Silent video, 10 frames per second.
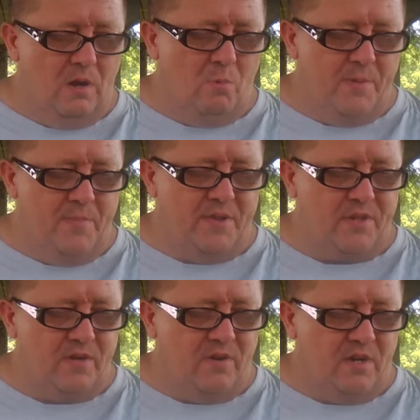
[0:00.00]
What
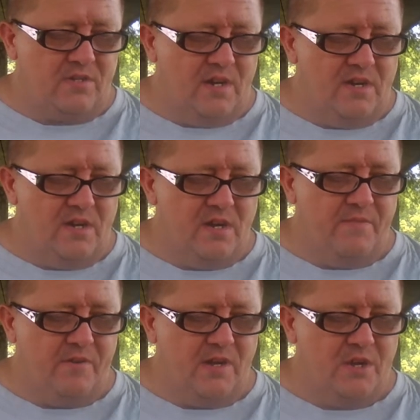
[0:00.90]
method of call sign
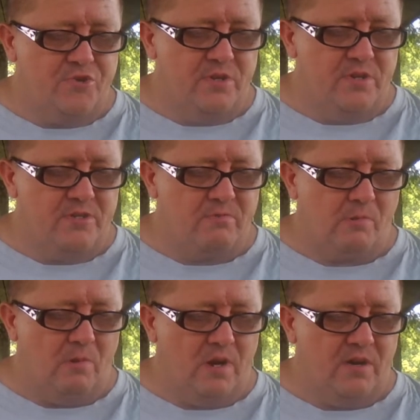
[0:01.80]
identification is
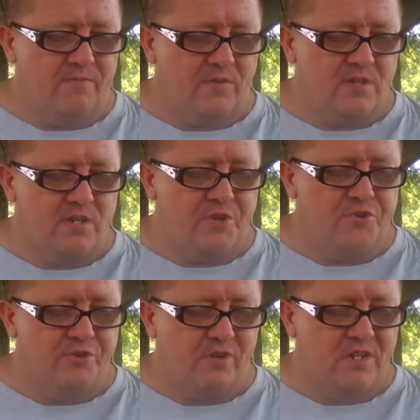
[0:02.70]
required for a
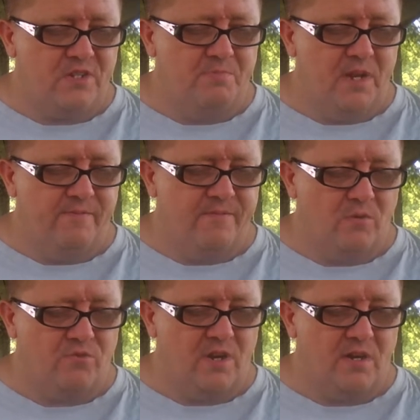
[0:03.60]
station transmitting
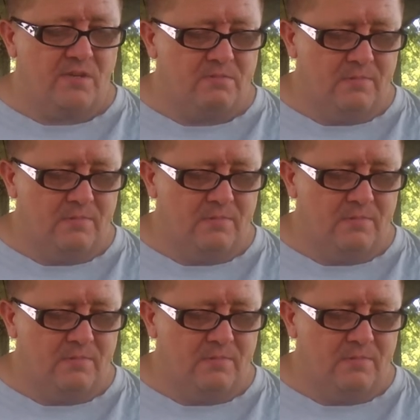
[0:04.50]
phone signal?